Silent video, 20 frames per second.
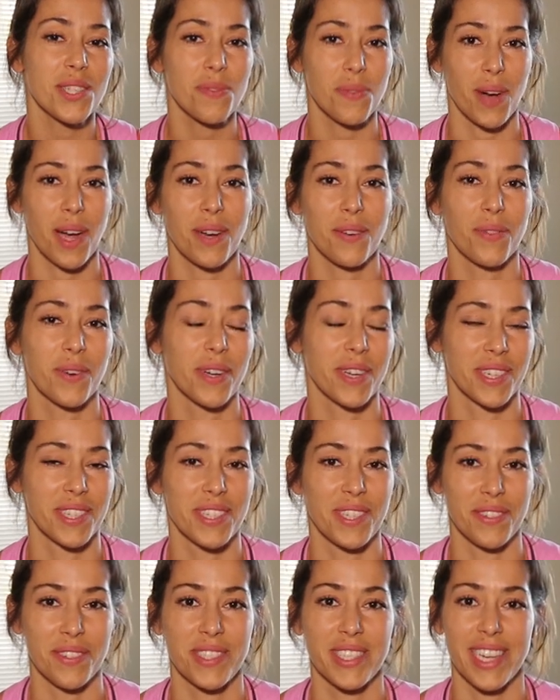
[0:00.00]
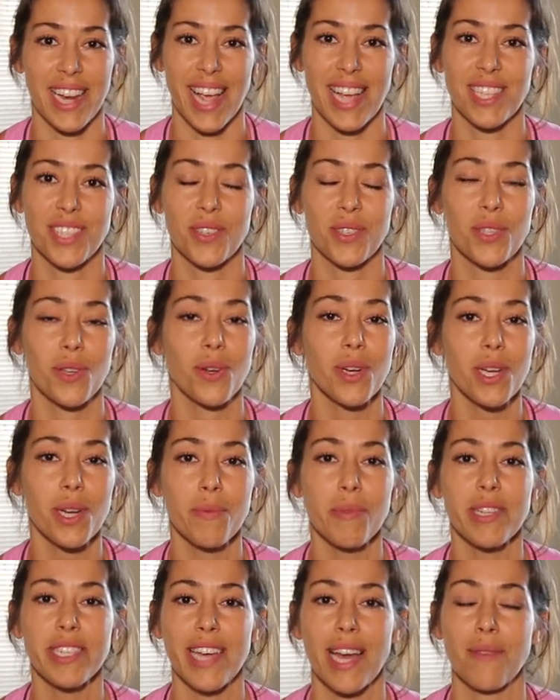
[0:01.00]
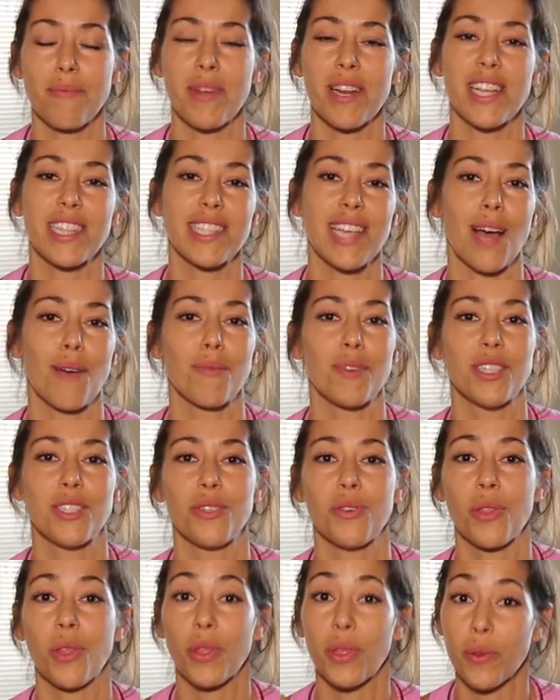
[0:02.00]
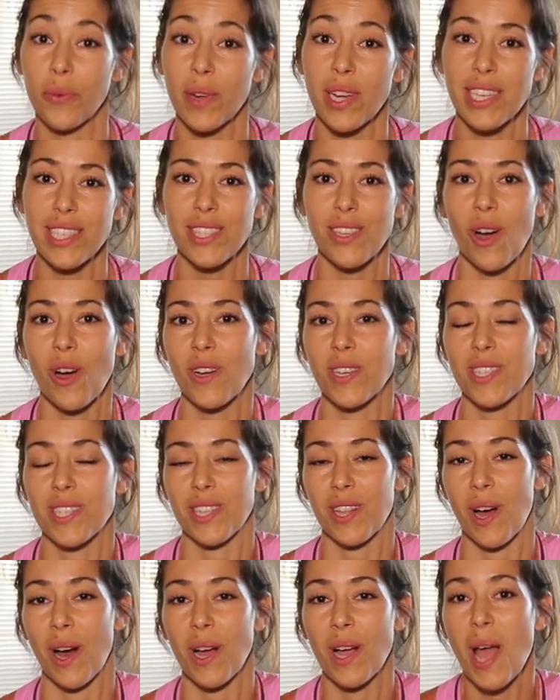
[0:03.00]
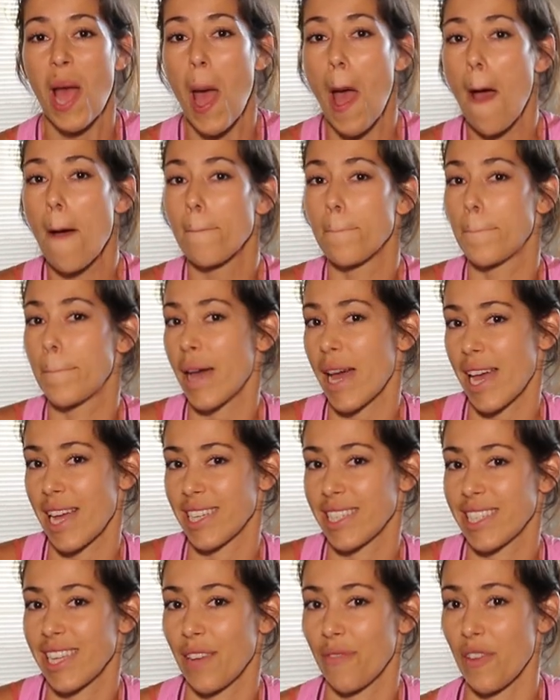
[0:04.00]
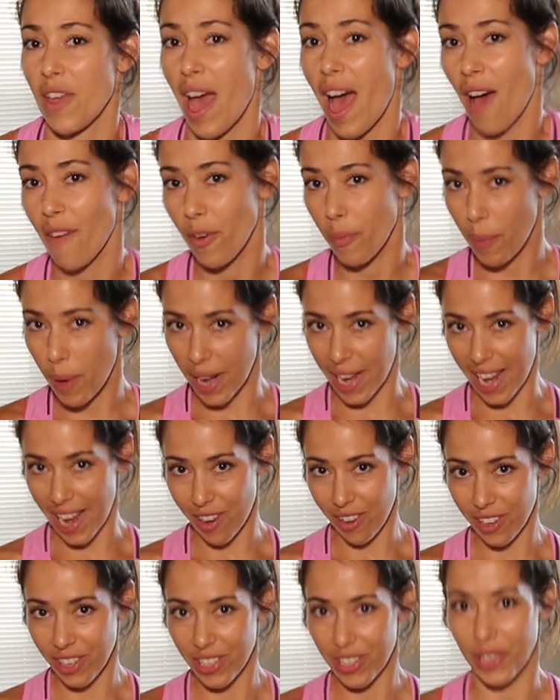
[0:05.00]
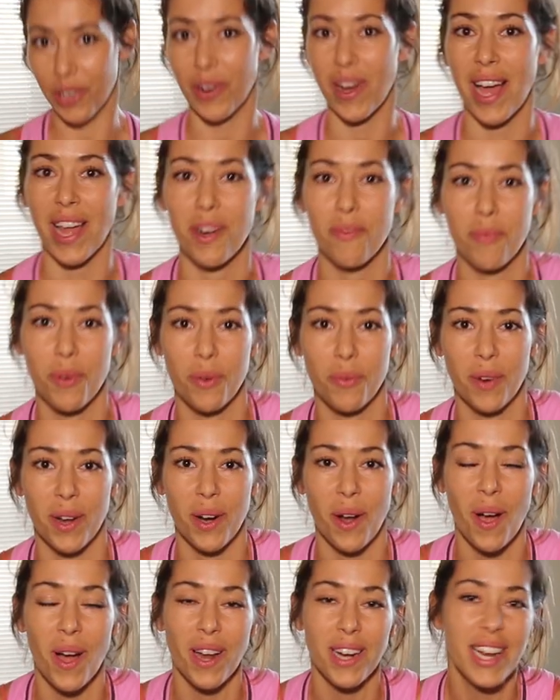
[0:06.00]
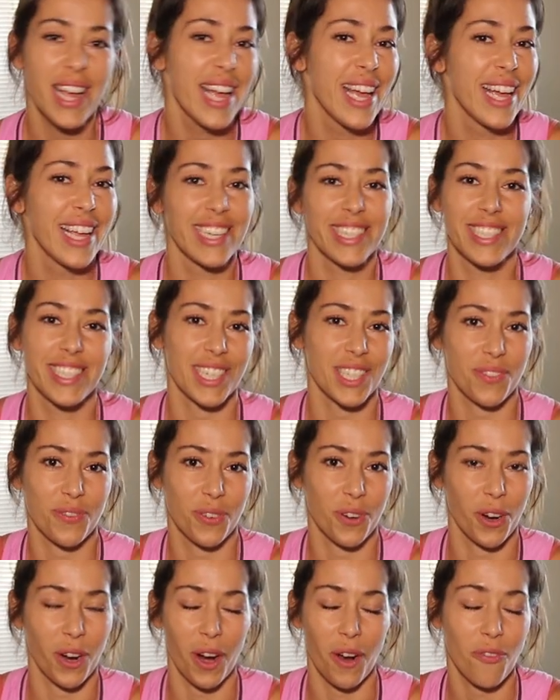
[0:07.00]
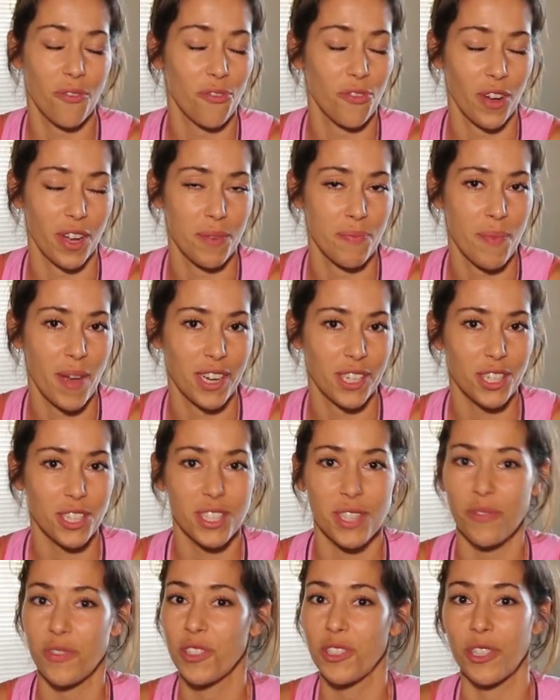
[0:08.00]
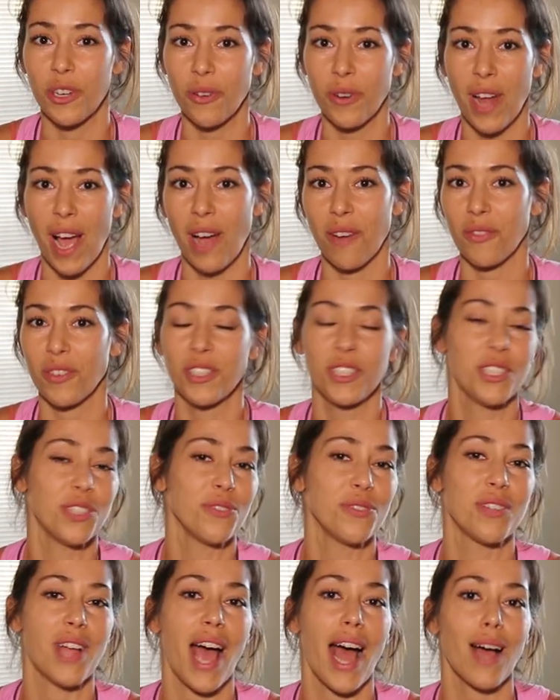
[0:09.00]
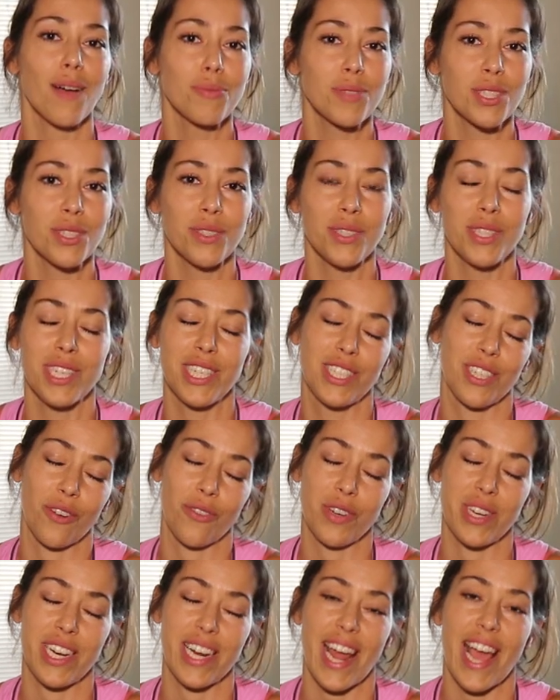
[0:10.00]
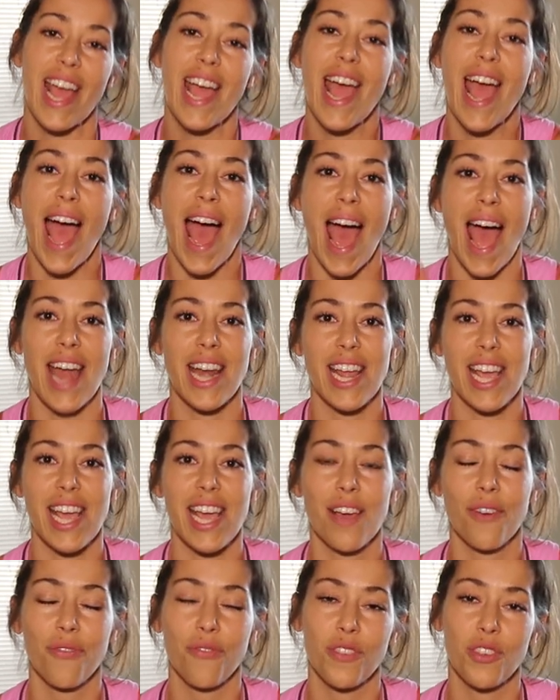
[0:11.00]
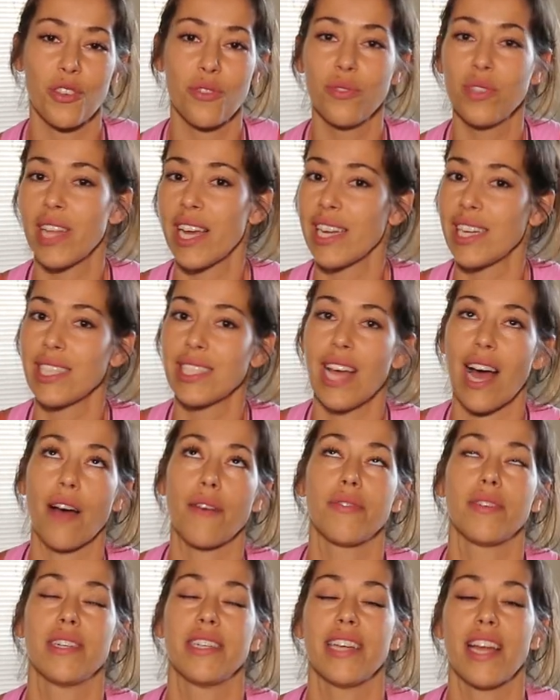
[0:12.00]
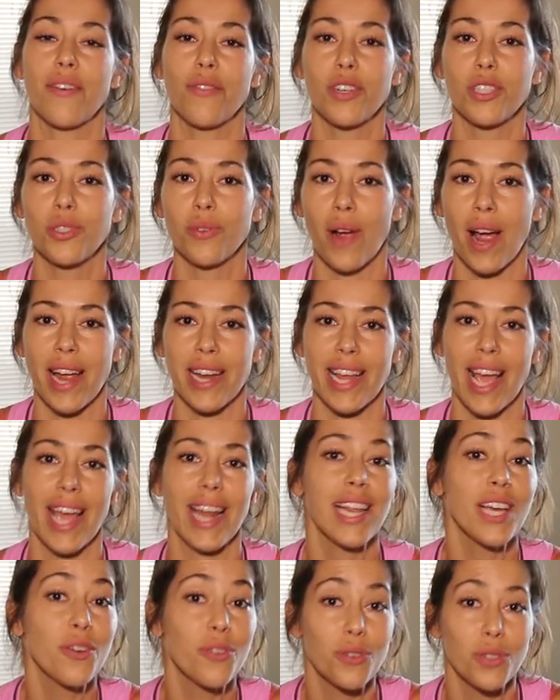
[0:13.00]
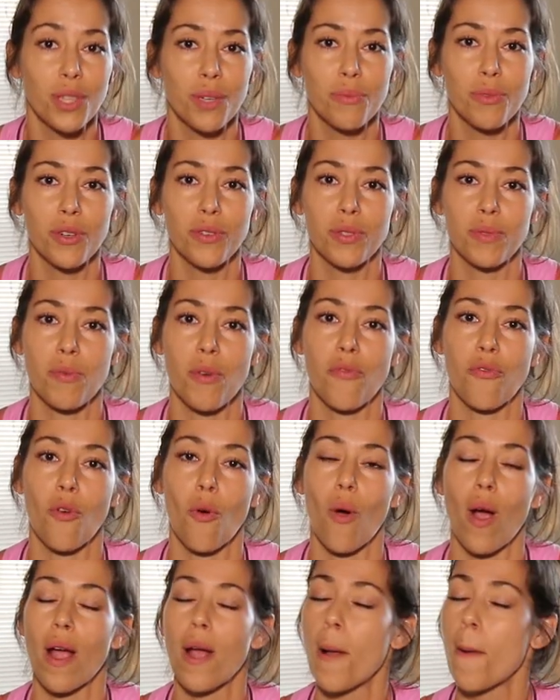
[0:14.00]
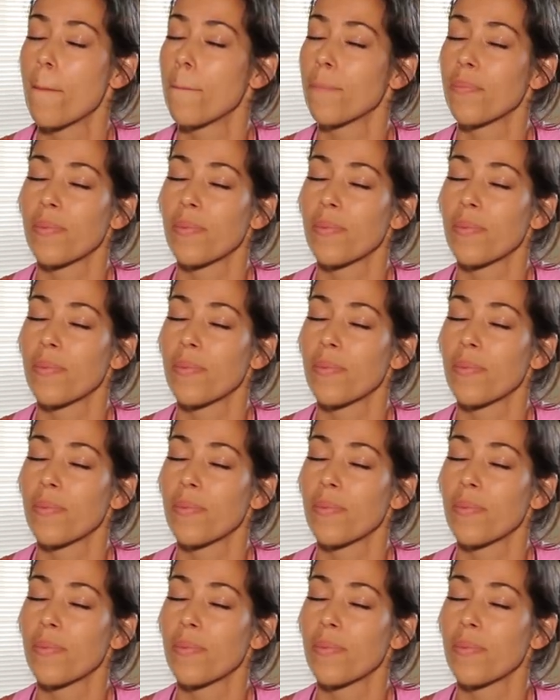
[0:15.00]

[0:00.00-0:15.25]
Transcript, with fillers: is what we're gonna do today. So it's only gonna be ten minutes. I'm gonna do three songs long, but if you have a pareo, go ahead and put one on just for fun measures. If you don't have one, you absolutely don't need it. And if you ladies have never tried any hula moves before,